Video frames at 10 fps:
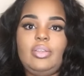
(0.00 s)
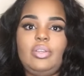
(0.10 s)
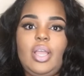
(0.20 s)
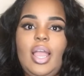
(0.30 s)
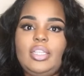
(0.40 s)

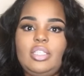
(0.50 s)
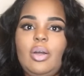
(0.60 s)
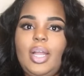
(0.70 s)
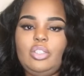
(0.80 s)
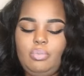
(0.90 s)
you guys know
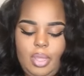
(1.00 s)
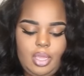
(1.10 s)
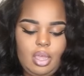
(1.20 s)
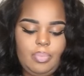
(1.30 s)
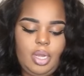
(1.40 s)
I do
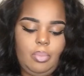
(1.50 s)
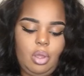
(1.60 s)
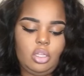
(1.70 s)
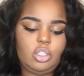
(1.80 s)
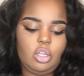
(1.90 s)
makeup and I'm
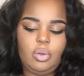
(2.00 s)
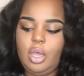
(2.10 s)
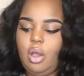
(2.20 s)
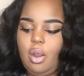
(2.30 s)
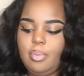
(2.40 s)
also
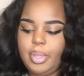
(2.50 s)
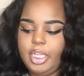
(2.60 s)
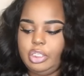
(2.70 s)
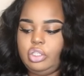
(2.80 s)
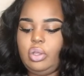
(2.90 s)
an art
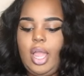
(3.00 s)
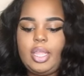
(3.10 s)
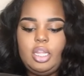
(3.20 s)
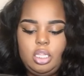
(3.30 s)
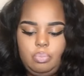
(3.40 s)
major, so I
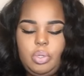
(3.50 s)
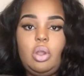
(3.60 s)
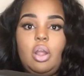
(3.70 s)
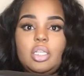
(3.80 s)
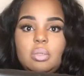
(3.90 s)
can either
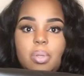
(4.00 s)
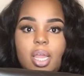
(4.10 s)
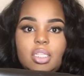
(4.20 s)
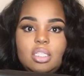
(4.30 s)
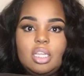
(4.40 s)
put art
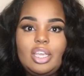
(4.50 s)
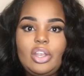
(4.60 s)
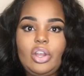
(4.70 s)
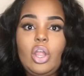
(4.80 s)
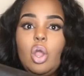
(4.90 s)
supplies in
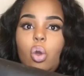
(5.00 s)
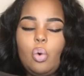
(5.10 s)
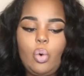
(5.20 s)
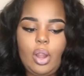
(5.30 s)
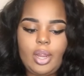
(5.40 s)
here
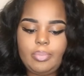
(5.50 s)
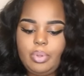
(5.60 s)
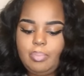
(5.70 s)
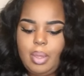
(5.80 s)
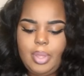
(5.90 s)
or I can
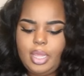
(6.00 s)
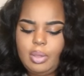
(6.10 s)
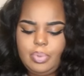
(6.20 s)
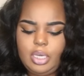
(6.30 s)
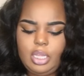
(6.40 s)
put my
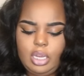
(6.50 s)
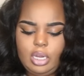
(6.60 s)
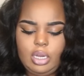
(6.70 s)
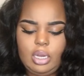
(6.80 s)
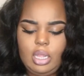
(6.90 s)
makeup in here.
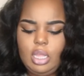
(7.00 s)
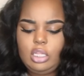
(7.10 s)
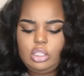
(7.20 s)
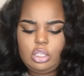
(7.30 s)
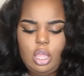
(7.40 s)

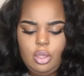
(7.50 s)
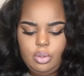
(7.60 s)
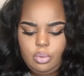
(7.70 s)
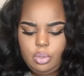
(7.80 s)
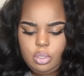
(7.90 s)

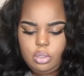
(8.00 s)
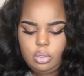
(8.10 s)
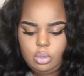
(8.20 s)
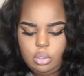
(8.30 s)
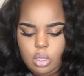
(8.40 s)
So,
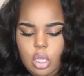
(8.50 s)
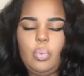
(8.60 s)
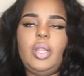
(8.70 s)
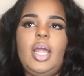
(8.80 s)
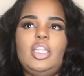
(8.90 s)

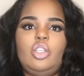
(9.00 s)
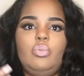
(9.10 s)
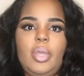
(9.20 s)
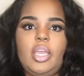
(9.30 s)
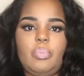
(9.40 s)
well, not do
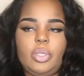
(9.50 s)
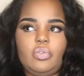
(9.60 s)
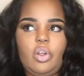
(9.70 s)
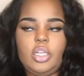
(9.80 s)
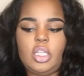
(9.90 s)
makeup as
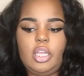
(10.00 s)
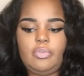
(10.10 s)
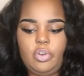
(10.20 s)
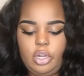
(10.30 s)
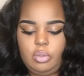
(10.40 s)
far as like
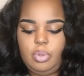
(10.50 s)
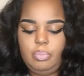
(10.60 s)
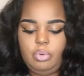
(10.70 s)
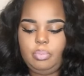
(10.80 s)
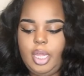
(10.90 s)
for other
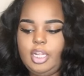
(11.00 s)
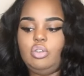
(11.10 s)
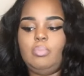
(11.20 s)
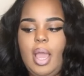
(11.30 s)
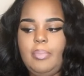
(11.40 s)
people, but I
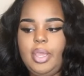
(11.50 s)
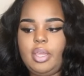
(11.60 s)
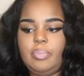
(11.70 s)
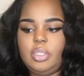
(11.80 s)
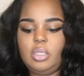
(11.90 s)
do my
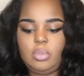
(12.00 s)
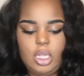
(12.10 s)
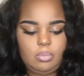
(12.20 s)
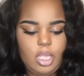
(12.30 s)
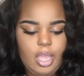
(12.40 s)
makeup and
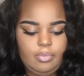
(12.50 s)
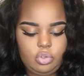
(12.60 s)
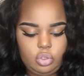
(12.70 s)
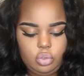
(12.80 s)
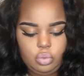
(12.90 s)
sometimes I have
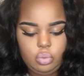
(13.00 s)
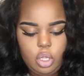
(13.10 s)
to,